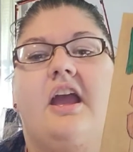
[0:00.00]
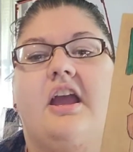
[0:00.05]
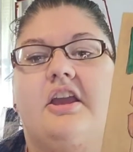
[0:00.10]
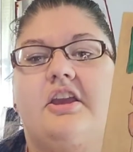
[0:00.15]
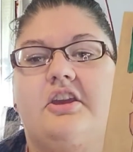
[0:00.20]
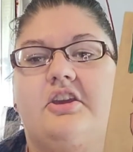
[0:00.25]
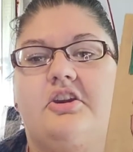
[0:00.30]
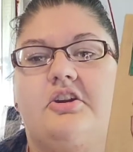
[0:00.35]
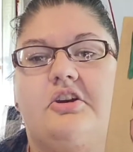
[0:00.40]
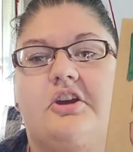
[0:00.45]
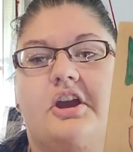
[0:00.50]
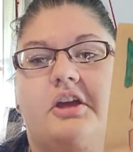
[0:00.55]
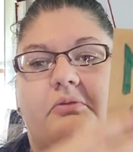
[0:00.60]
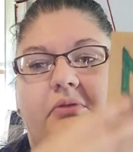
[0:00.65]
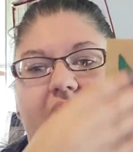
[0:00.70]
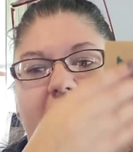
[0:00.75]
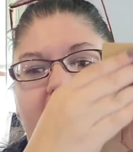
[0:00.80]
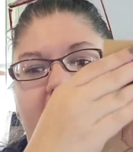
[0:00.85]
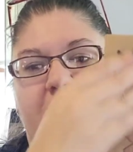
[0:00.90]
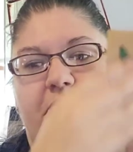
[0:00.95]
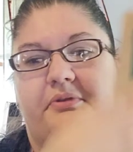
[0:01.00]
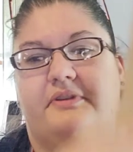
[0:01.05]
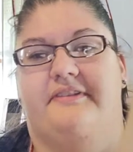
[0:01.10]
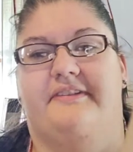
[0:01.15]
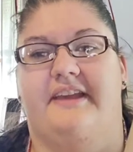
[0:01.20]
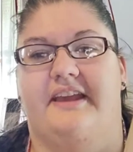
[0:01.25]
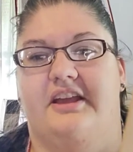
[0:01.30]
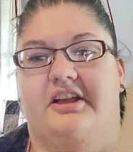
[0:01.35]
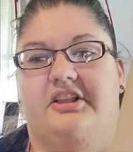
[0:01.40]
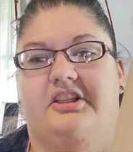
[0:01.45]
You could
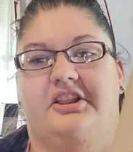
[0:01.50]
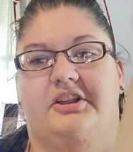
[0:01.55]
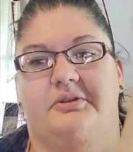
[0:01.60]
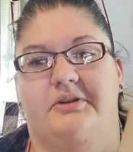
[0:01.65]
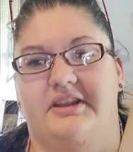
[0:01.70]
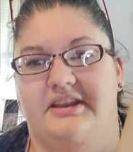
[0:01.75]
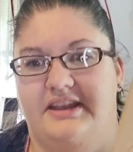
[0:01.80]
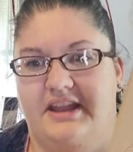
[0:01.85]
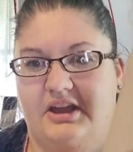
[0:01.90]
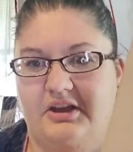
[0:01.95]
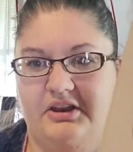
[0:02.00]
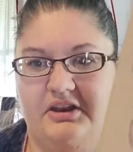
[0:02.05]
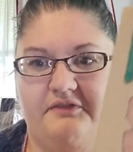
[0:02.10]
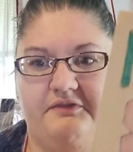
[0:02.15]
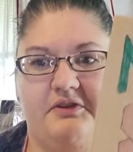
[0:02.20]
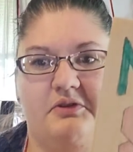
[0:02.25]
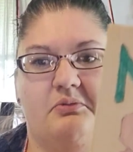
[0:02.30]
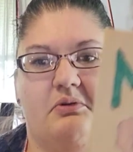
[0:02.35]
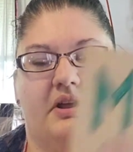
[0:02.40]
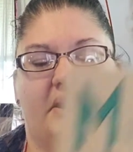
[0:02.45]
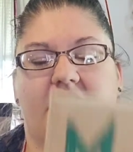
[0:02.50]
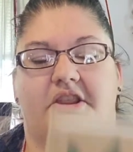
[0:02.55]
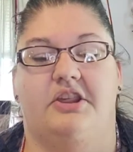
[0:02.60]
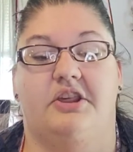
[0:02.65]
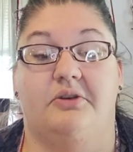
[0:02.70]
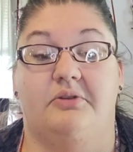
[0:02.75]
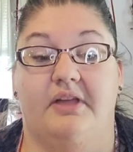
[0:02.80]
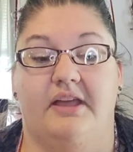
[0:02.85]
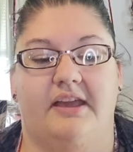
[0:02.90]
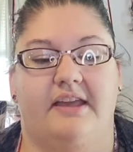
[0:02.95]
100% glue it down if you wanted
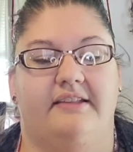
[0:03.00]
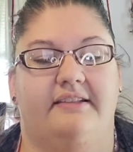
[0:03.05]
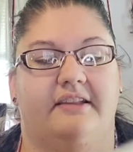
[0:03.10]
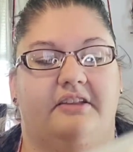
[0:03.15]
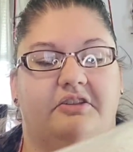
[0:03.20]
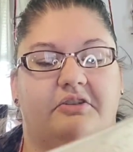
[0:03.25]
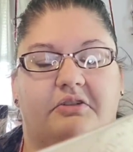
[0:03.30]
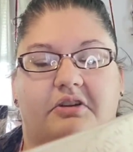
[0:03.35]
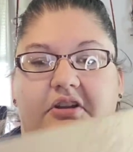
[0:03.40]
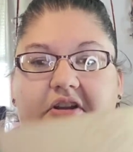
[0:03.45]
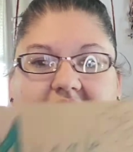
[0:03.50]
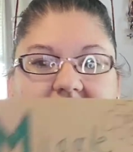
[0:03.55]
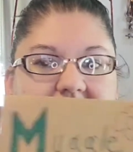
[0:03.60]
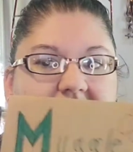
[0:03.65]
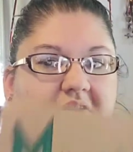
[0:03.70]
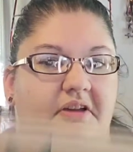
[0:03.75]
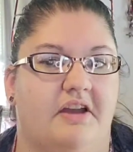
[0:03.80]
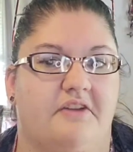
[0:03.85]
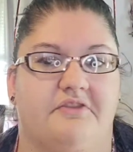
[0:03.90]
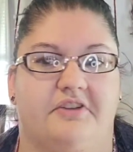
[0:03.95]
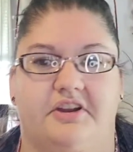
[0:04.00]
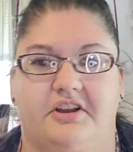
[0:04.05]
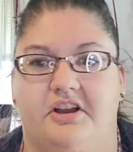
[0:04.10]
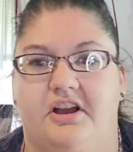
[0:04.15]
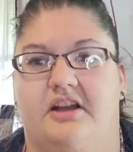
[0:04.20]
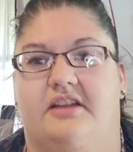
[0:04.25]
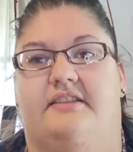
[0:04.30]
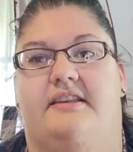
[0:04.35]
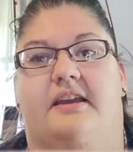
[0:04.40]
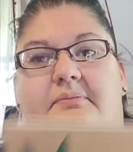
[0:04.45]
to. Like I said, you can also cover it in
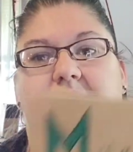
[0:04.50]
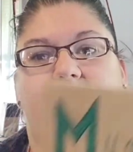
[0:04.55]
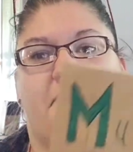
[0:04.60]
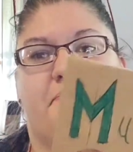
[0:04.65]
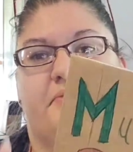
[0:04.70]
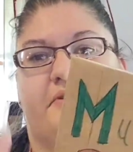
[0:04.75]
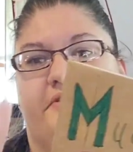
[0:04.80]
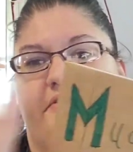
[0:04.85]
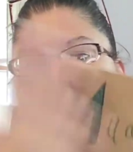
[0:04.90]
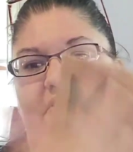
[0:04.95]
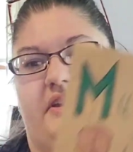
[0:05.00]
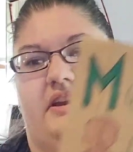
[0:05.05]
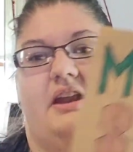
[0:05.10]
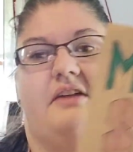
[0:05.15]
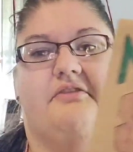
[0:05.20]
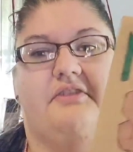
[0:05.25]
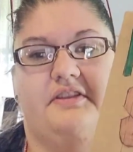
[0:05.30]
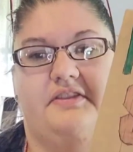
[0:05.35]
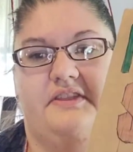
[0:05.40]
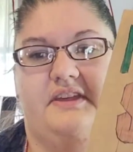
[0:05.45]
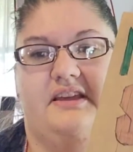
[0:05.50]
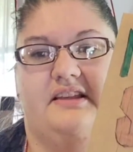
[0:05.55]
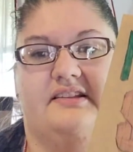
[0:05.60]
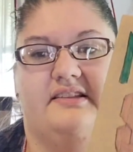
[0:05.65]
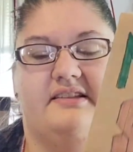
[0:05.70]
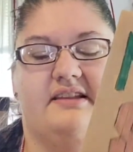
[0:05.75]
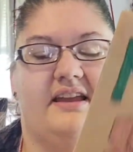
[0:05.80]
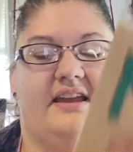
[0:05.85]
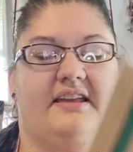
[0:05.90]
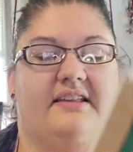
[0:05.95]
contact paper so then everything
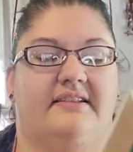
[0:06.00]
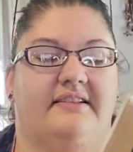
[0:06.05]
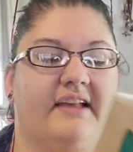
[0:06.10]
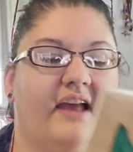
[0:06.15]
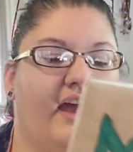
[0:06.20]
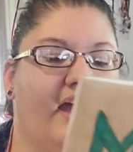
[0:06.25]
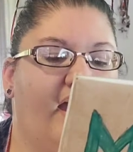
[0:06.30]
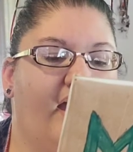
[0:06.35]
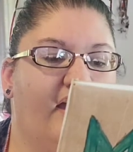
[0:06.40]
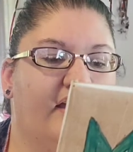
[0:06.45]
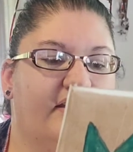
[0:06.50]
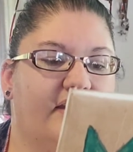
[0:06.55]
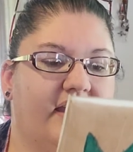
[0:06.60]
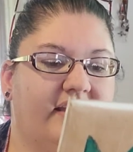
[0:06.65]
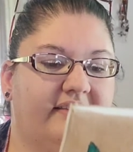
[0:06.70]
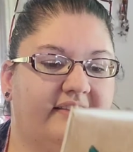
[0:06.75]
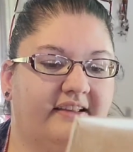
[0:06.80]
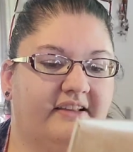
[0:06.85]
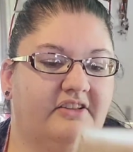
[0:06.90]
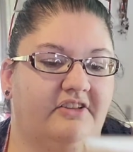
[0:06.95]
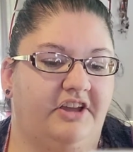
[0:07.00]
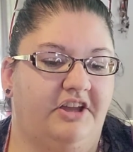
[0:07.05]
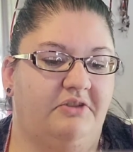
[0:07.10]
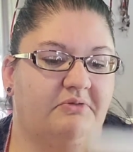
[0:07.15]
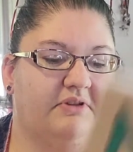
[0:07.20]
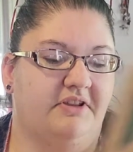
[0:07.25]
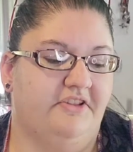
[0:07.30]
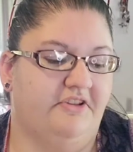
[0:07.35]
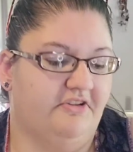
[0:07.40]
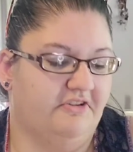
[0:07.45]
stays nice and clean
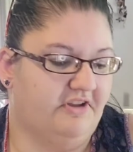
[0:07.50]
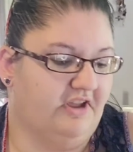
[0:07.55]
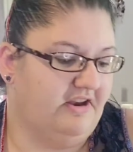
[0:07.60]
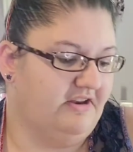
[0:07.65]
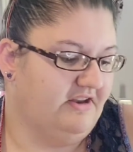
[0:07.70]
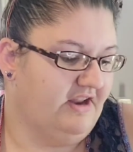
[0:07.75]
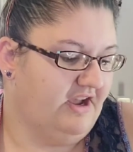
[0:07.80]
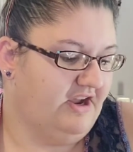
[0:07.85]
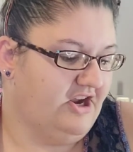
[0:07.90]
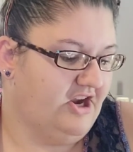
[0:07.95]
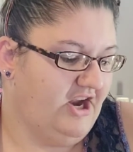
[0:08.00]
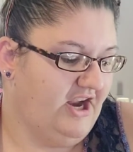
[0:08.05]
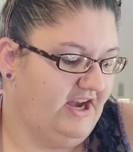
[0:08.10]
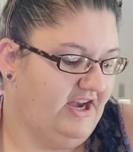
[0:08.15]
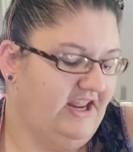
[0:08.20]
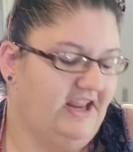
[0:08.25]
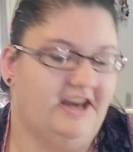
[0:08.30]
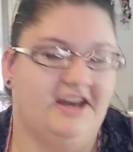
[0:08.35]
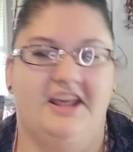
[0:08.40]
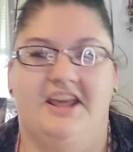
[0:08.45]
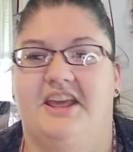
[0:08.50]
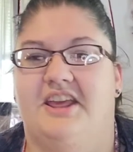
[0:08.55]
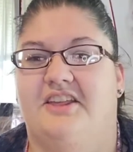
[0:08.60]
once you're done decorating.